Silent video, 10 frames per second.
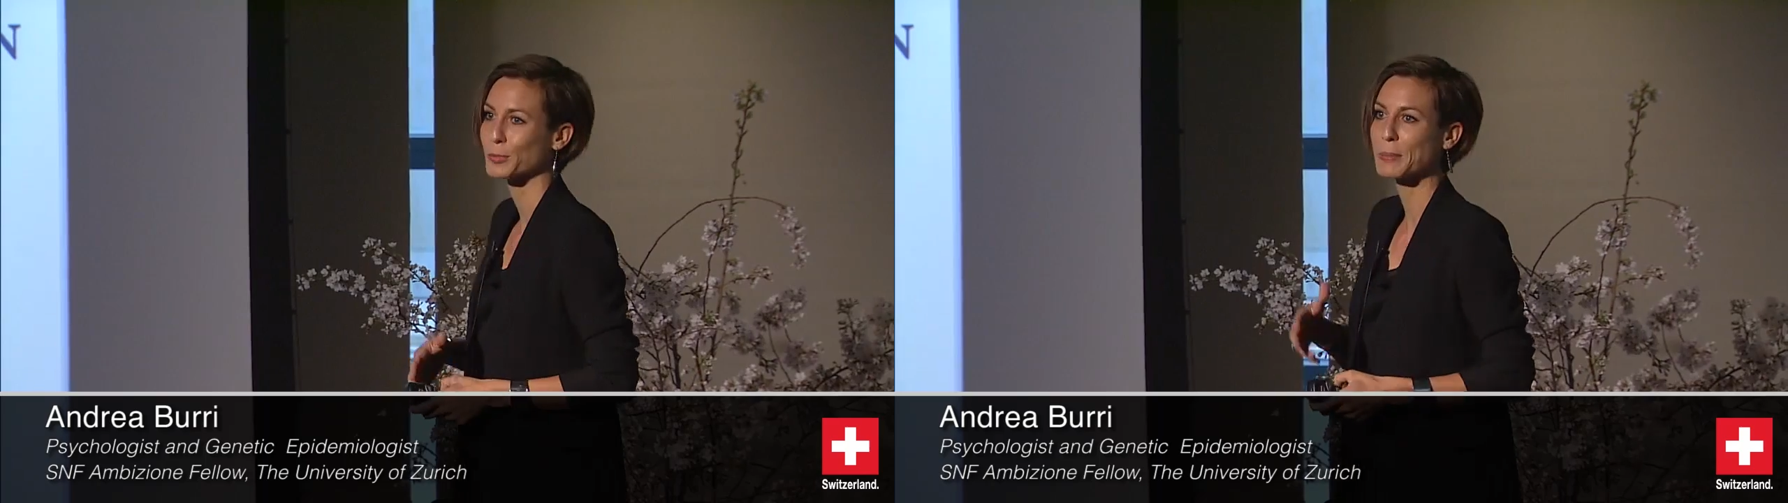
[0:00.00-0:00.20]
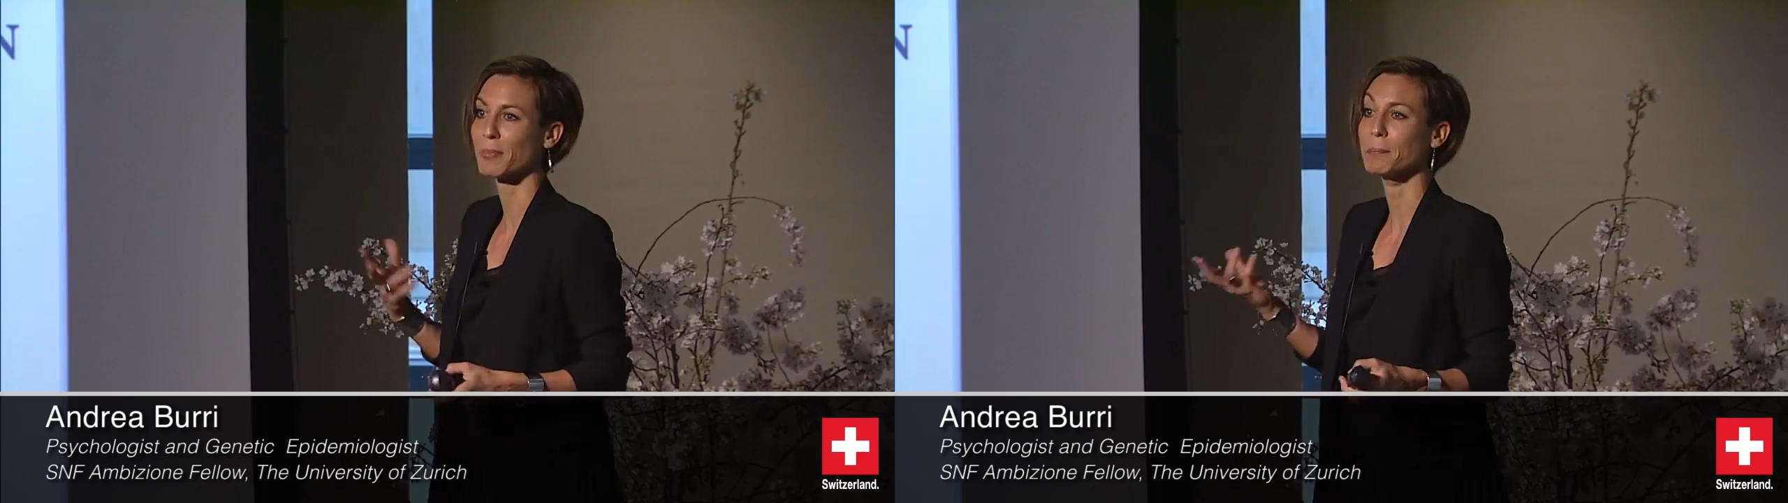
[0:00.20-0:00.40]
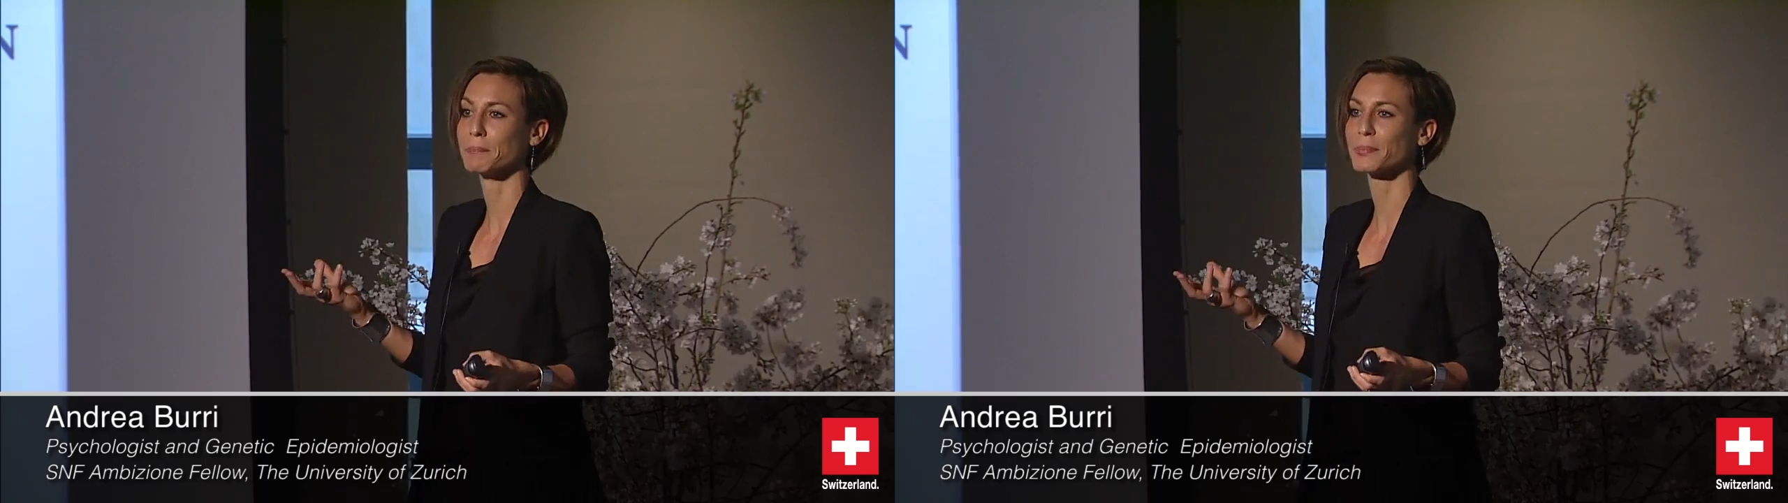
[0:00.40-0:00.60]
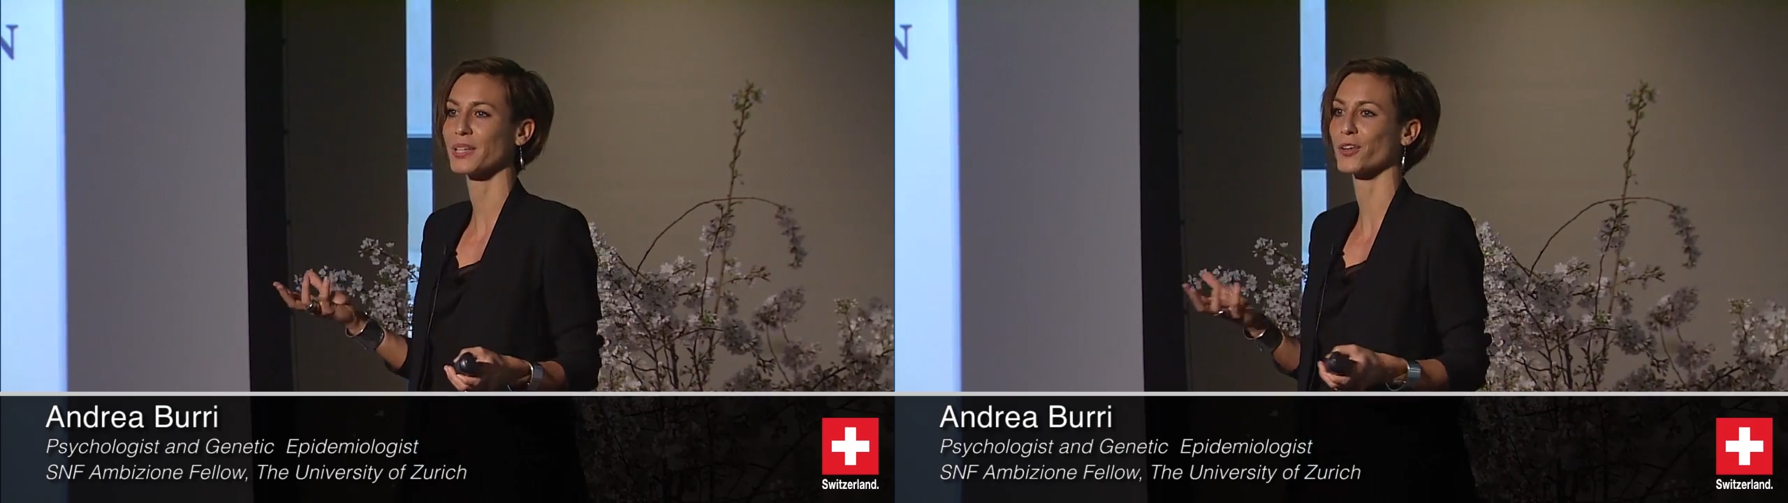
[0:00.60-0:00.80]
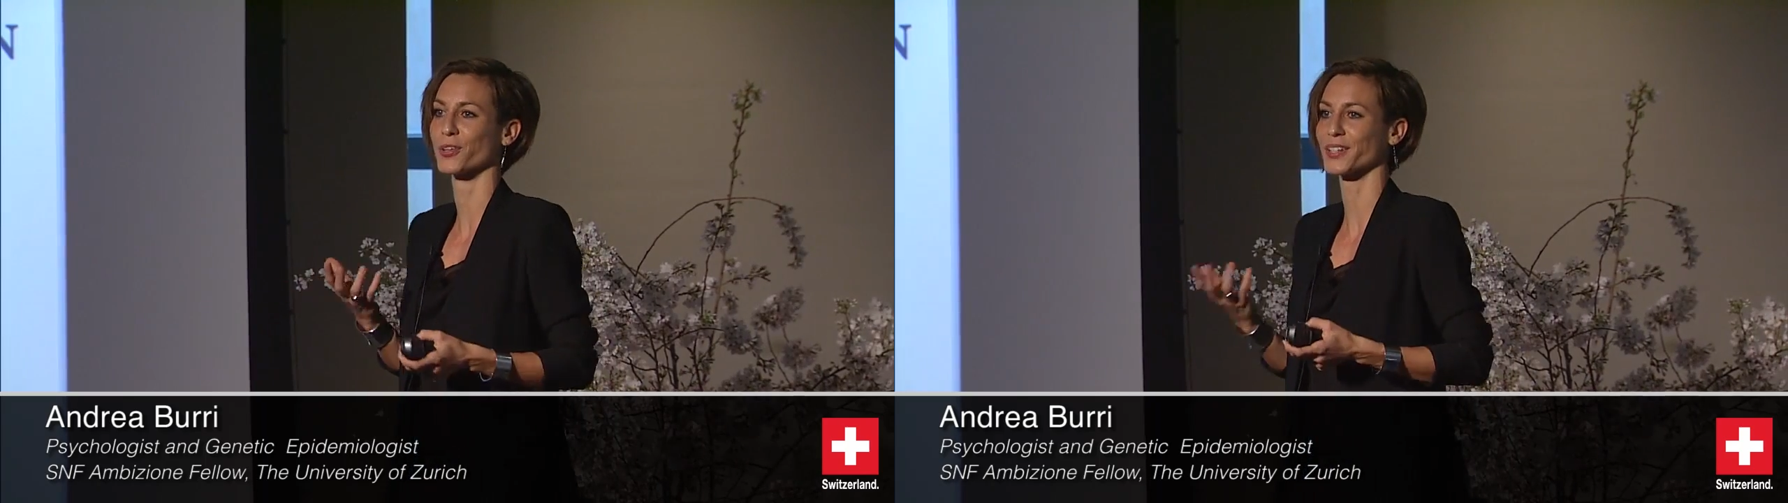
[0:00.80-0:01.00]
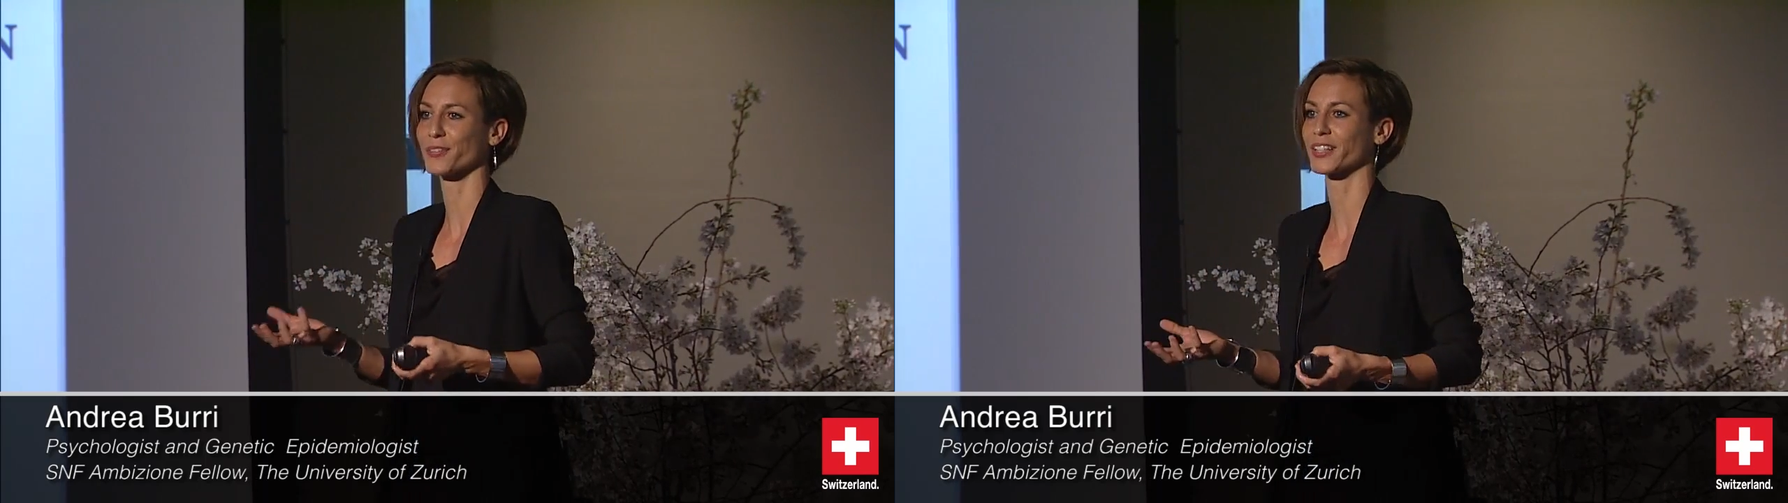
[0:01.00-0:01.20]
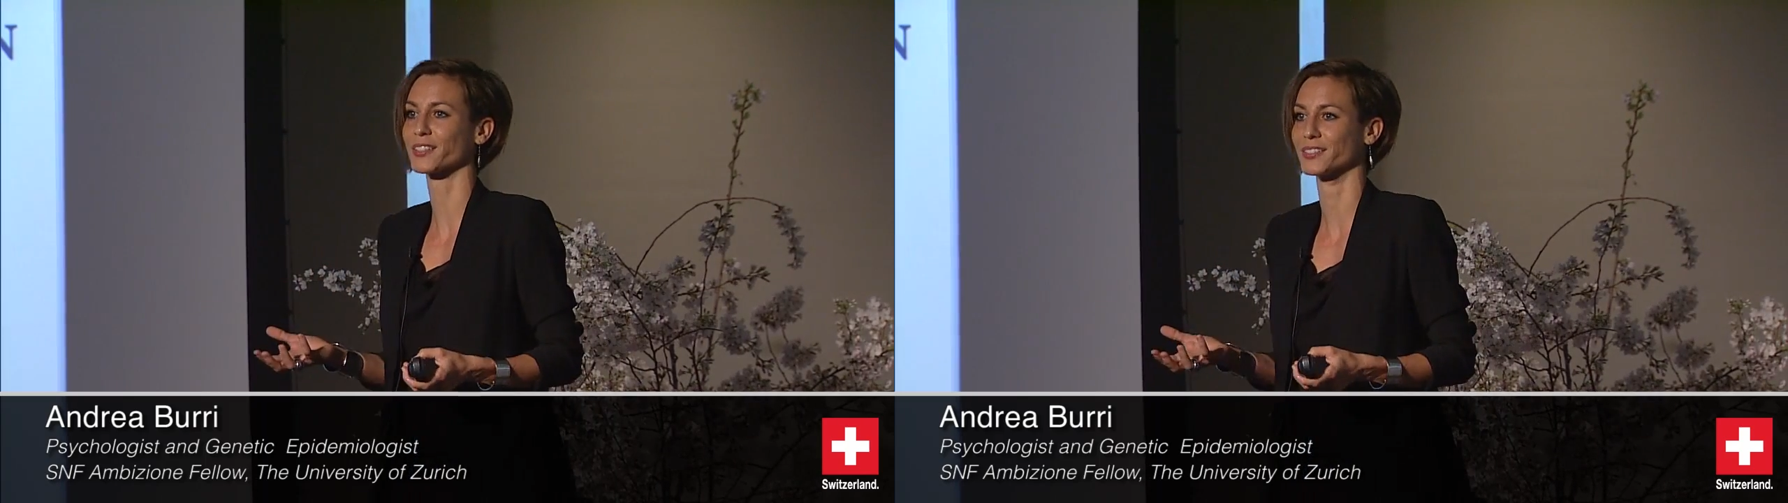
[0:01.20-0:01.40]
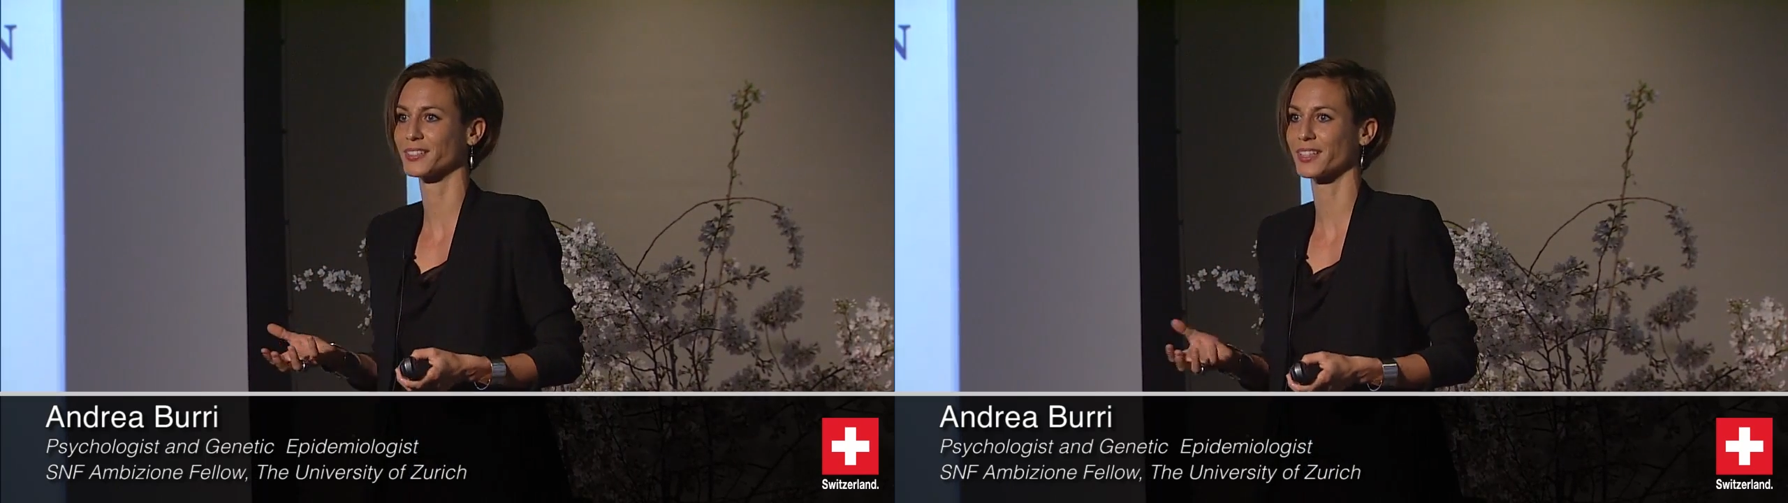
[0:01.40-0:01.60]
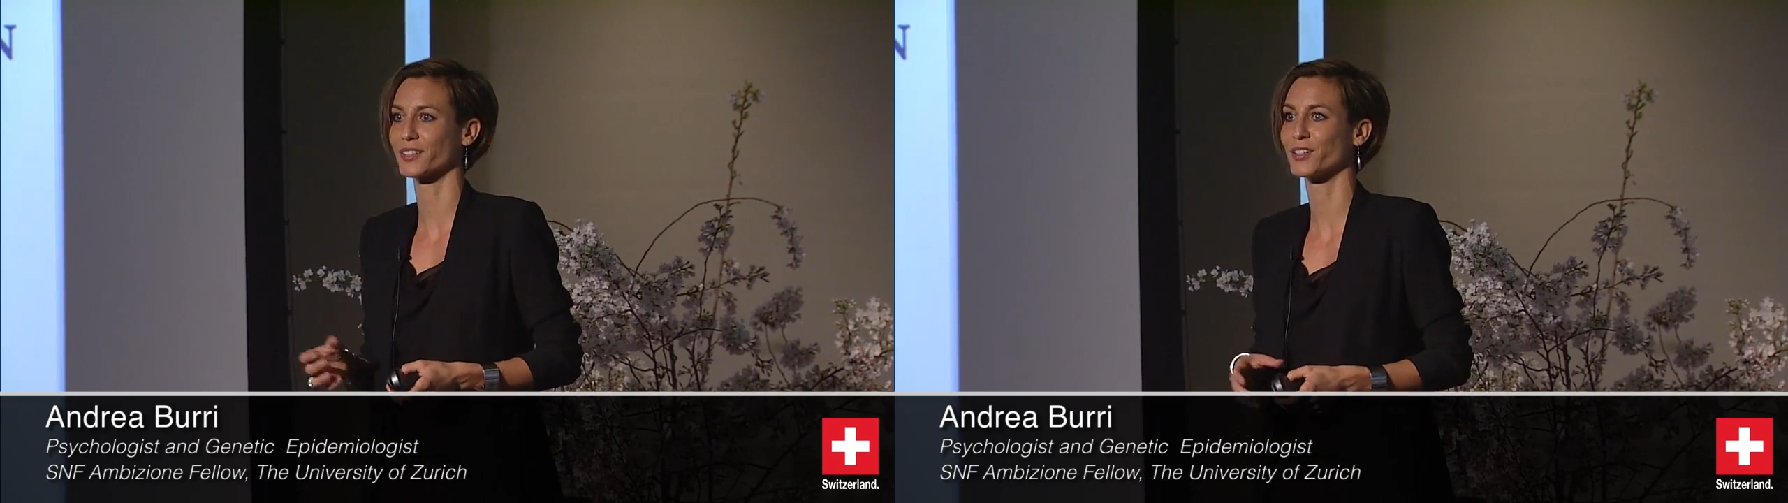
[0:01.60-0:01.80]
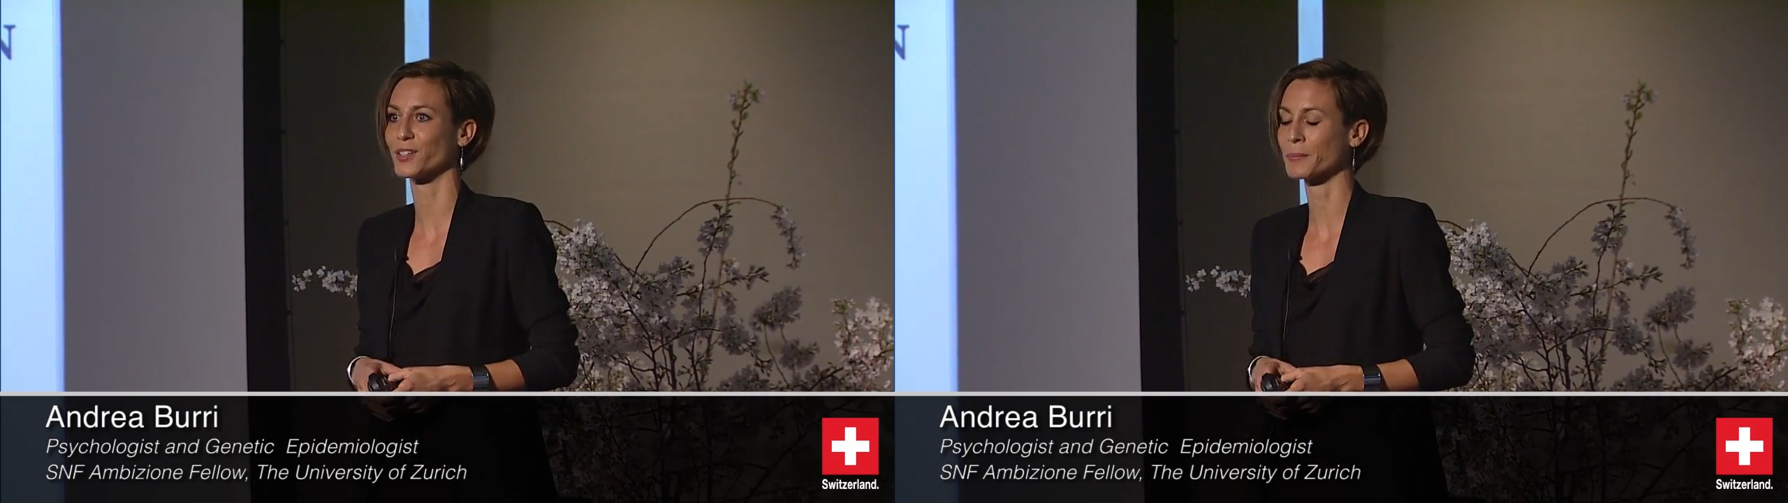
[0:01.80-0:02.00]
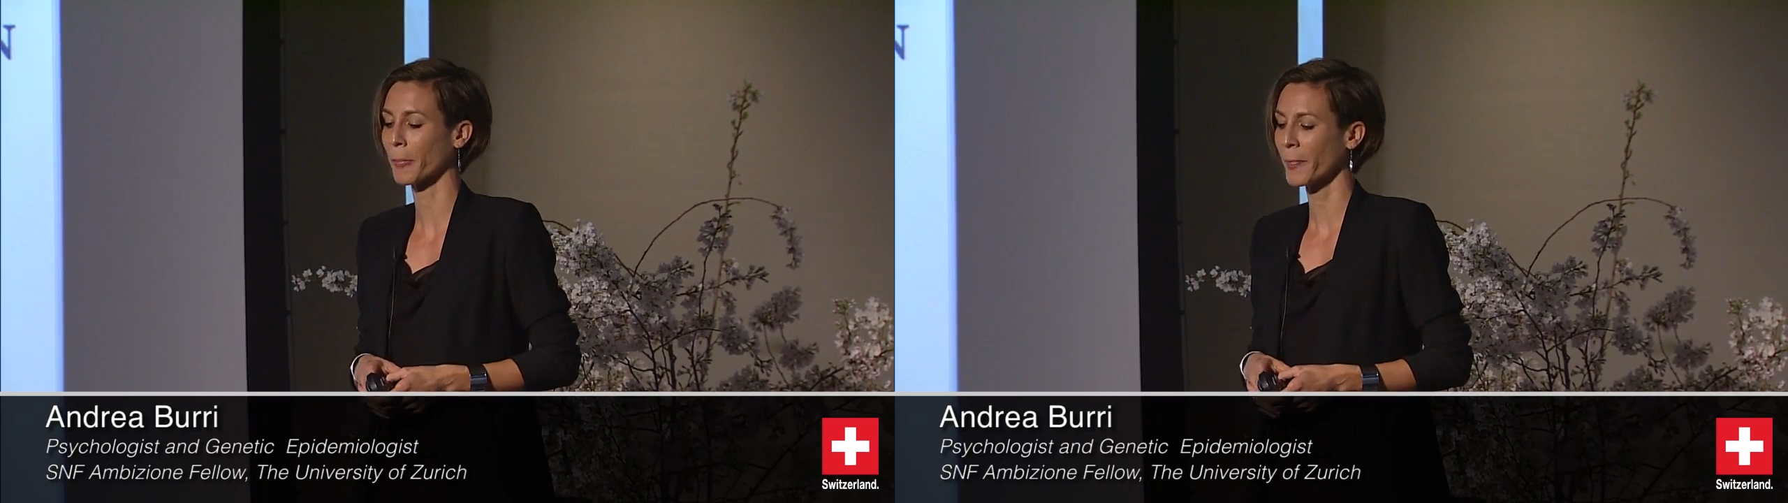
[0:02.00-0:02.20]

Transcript: to be bumpy or difficult at all.